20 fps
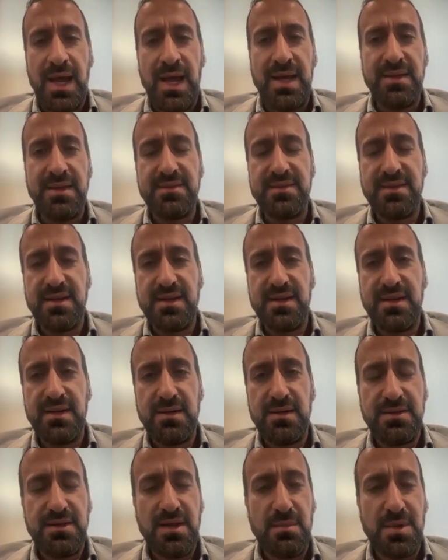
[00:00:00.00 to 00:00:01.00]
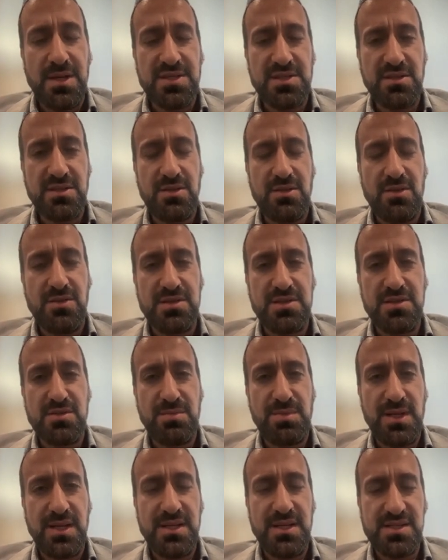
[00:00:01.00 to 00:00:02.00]
And the muscle also
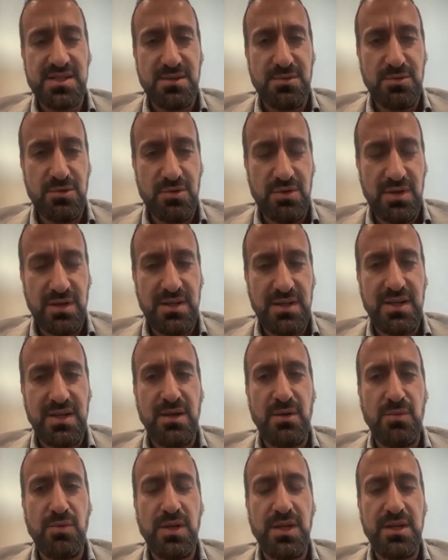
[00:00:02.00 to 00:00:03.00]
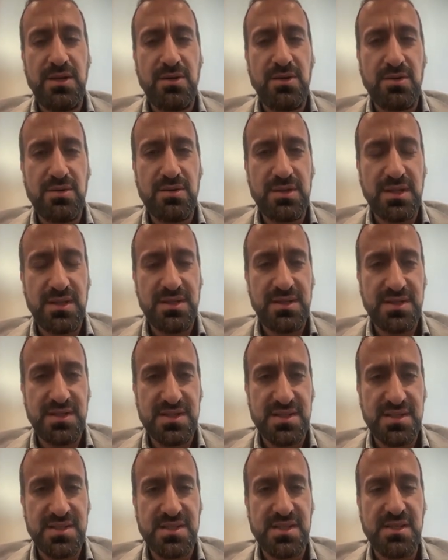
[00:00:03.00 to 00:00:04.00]
plays a role. We know that
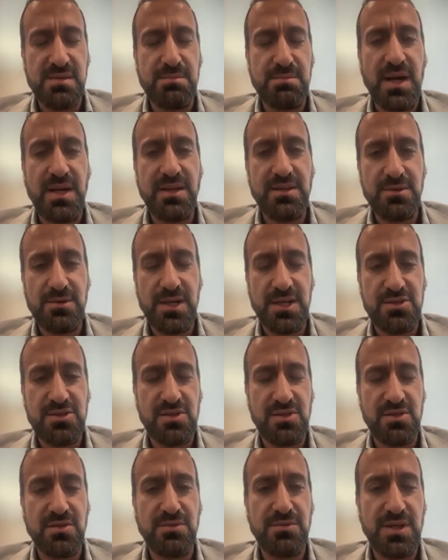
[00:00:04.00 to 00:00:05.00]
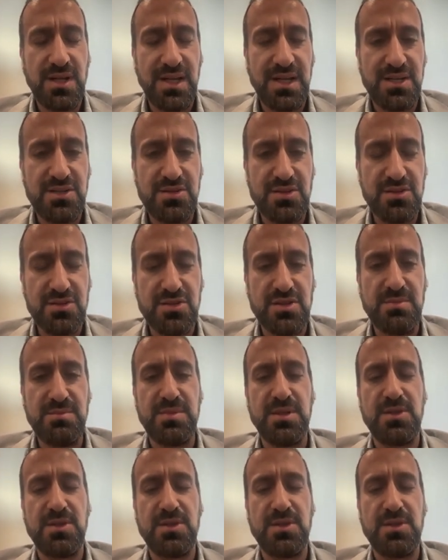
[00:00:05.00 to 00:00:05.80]
this is a bidirectional relationship